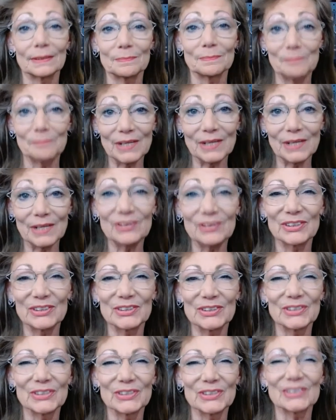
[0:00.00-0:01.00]
big
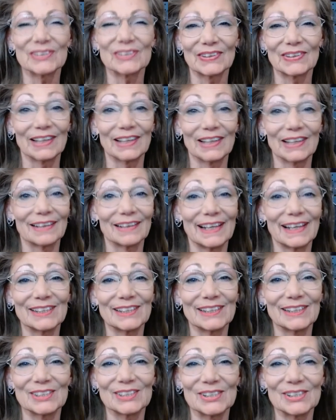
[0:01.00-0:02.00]
girls that like
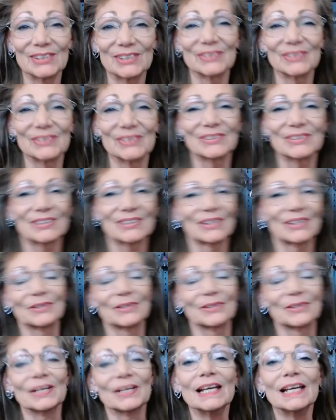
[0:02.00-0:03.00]
it too.
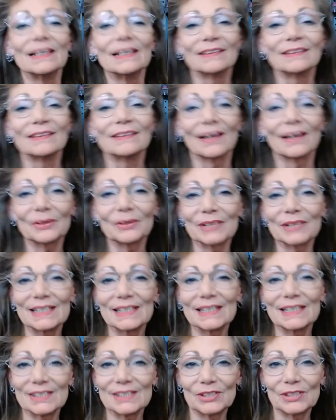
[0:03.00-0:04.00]
So not only
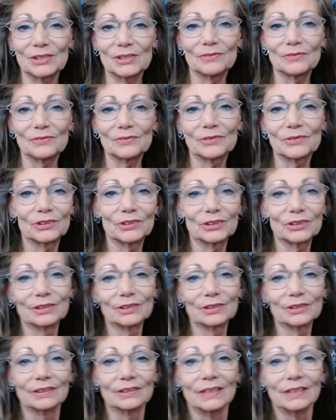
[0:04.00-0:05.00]
is it good for
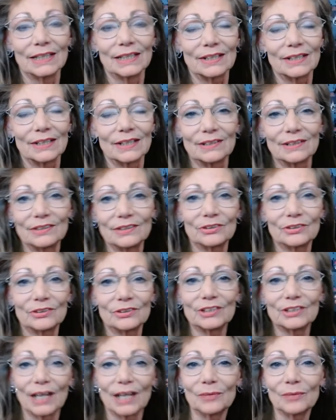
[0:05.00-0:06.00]
your your
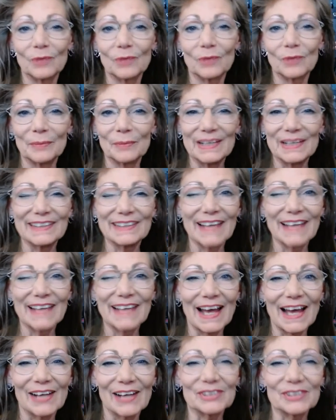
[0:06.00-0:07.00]
young woman in the
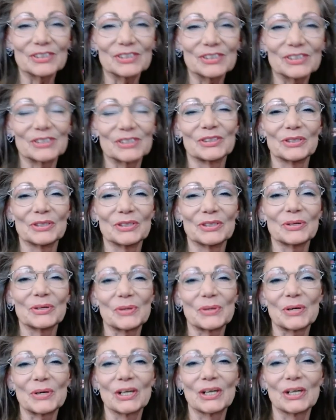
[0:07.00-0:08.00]
house
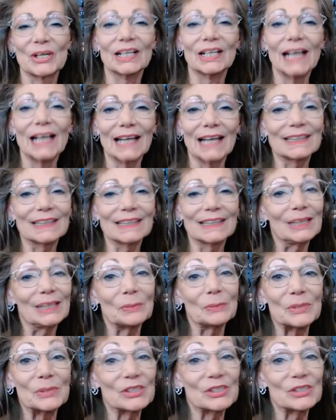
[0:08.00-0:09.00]
or a little
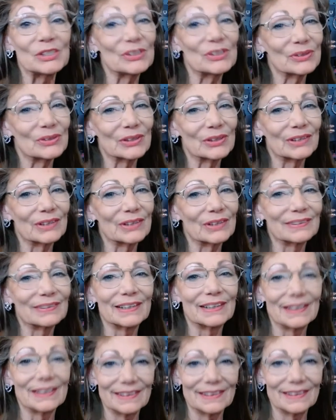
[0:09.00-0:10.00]
mature
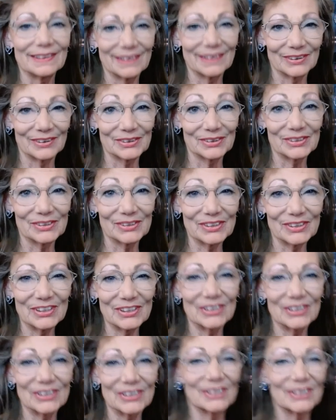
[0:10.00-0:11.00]
younger
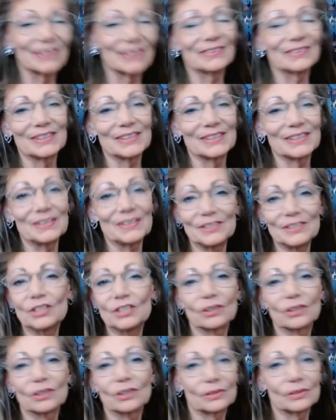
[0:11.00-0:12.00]
girl,
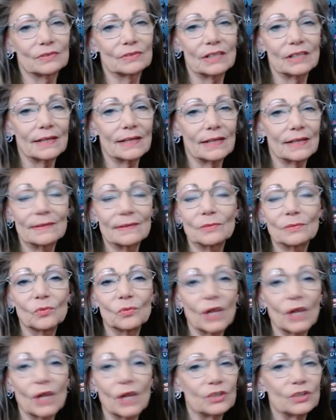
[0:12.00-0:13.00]
Gil,
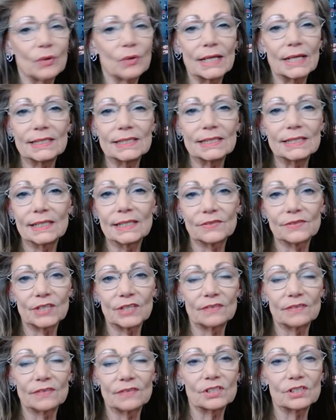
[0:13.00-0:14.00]
what great gifts
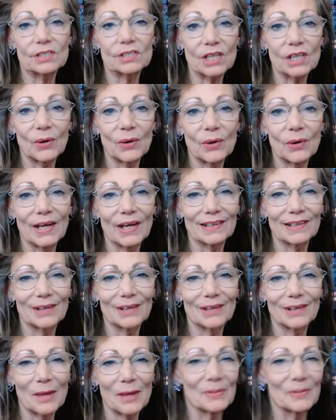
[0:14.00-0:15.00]
and so
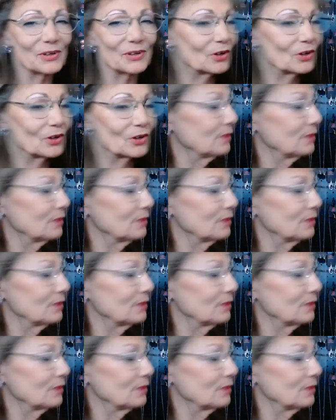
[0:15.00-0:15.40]
economical.